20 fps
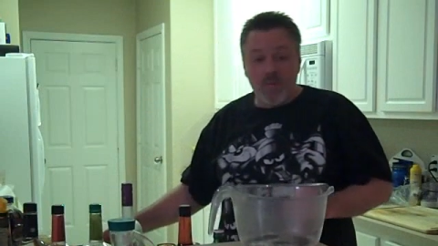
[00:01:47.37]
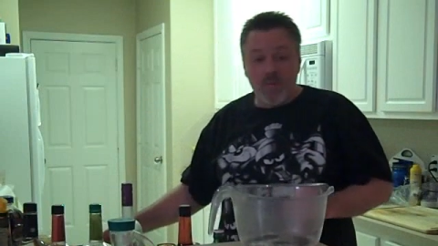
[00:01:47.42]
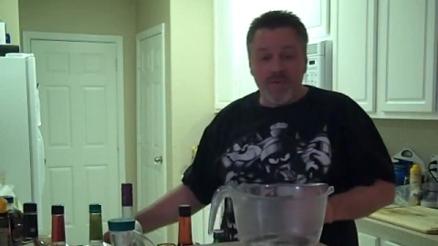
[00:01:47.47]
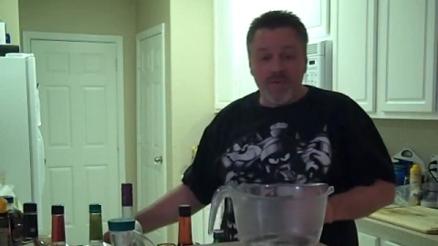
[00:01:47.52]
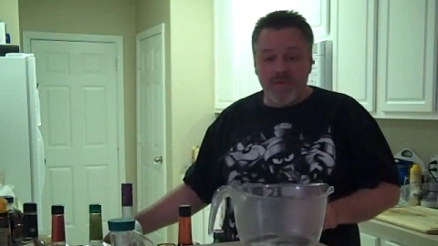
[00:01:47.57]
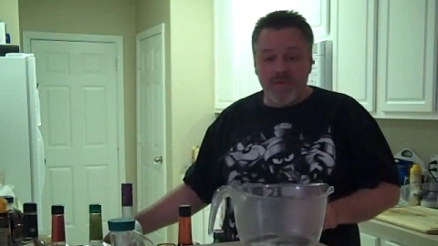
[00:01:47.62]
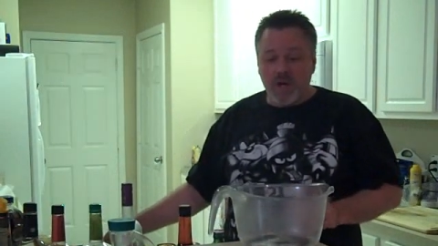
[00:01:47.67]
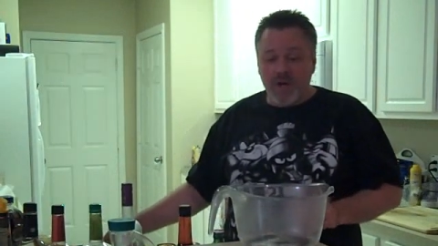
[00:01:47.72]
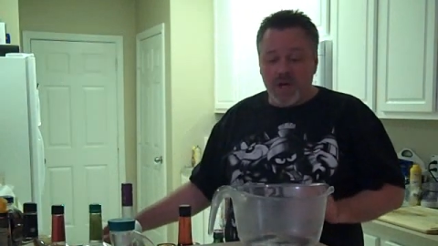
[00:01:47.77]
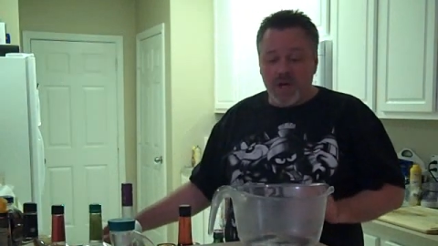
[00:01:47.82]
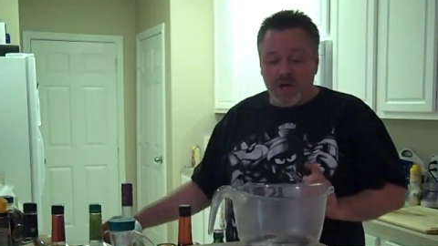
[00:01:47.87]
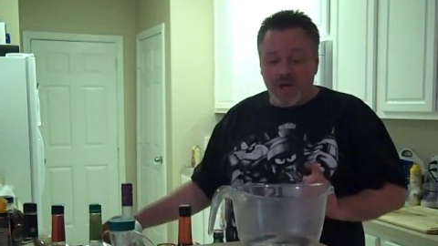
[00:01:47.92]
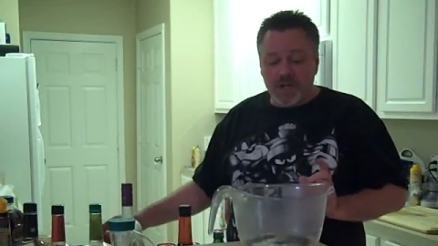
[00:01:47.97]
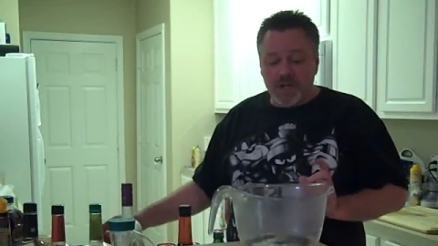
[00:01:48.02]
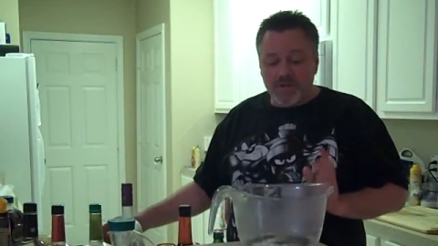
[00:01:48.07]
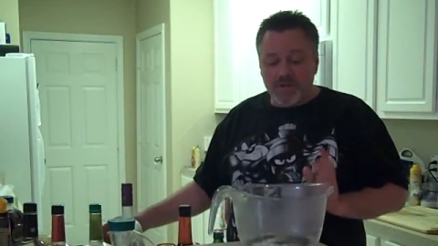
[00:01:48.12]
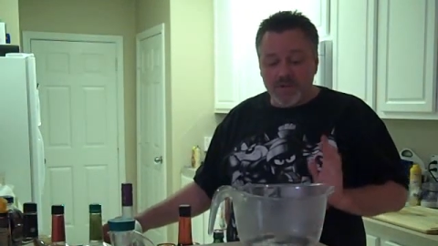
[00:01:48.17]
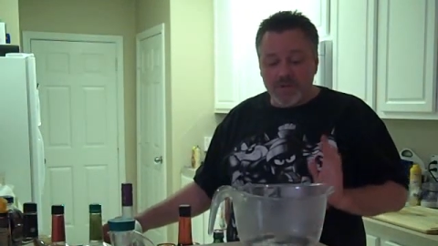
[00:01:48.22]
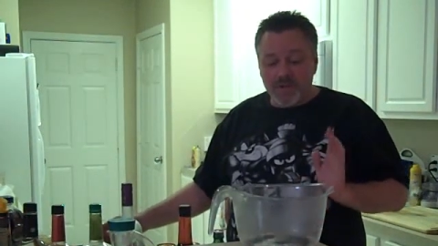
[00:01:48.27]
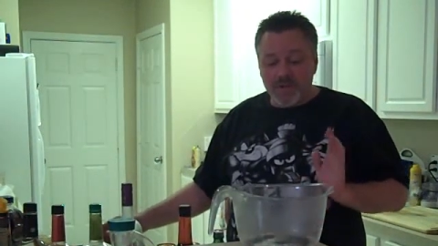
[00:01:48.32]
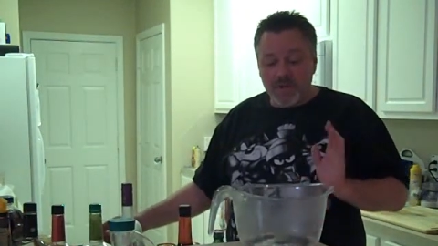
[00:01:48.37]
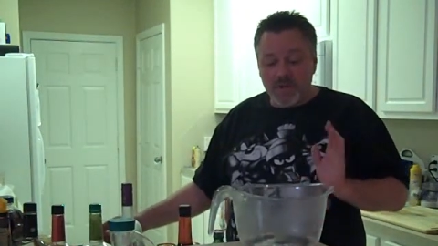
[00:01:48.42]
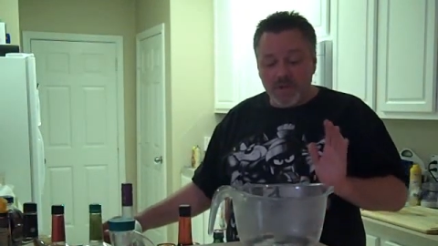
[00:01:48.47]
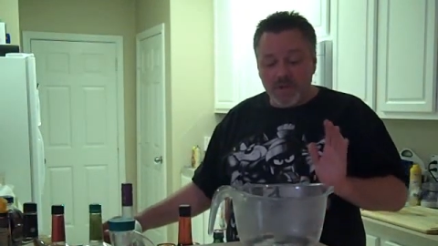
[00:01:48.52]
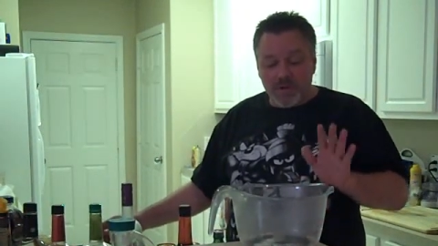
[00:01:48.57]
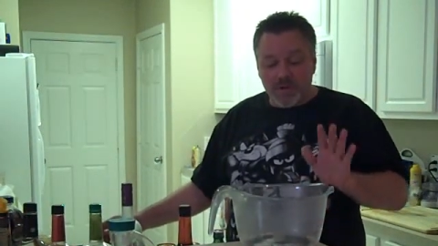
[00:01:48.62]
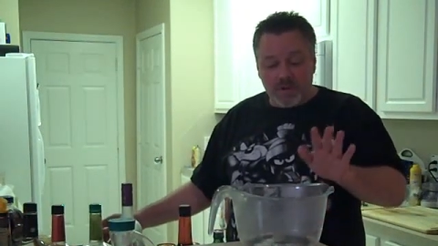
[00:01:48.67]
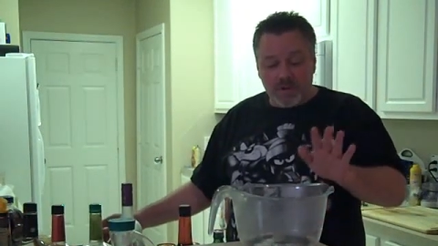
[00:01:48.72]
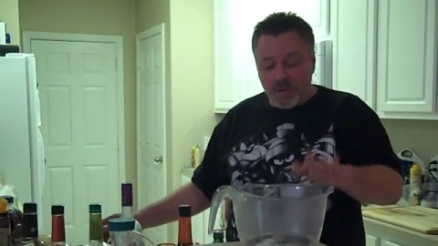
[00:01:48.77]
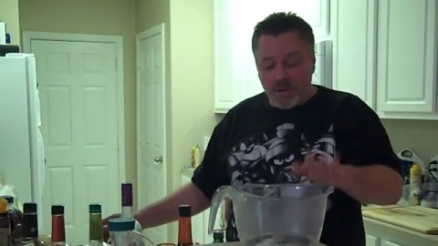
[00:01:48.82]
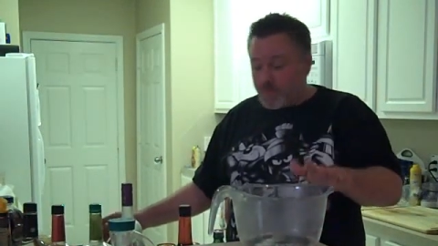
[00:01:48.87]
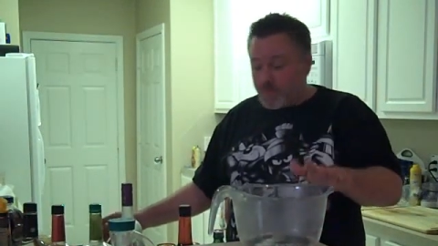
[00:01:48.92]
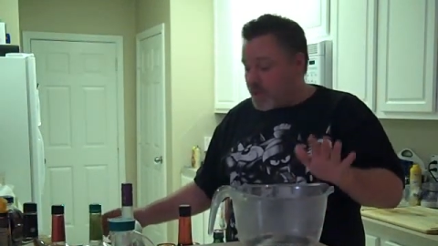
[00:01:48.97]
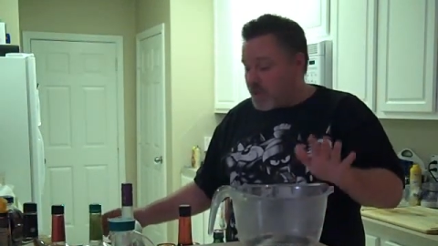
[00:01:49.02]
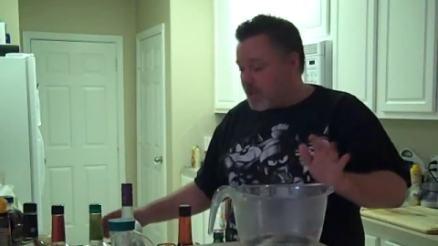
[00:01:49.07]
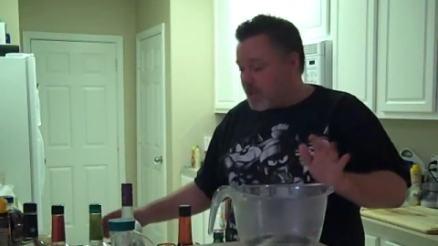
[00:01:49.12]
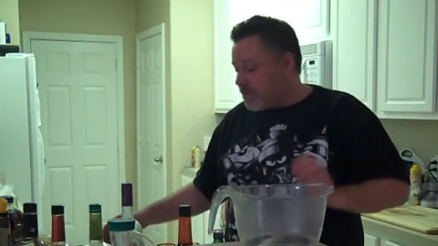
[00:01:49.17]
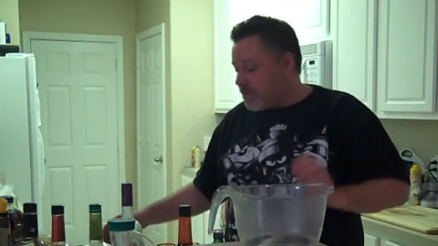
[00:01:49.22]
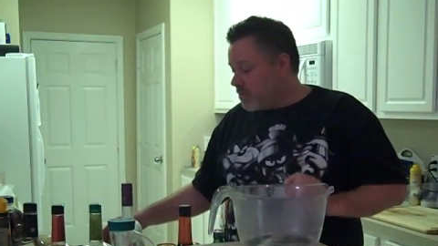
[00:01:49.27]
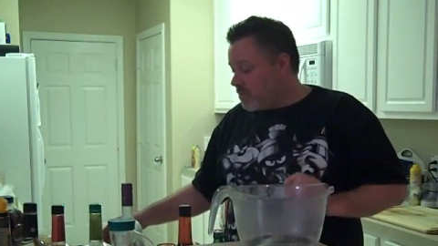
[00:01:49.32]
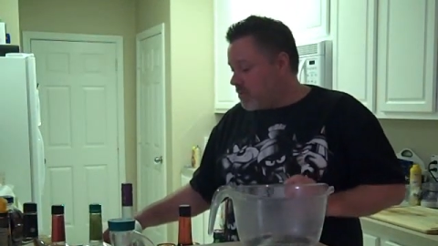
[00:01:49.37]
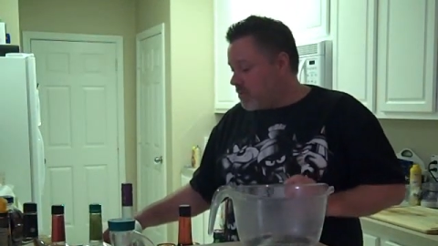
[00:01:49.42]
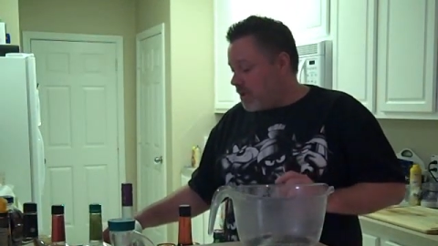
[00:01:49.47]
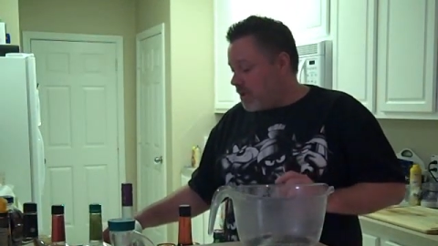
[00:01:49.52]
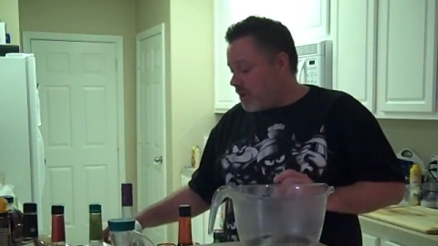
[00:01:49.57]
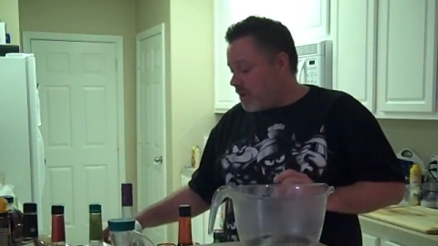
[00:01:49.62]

we've got the grape Jello,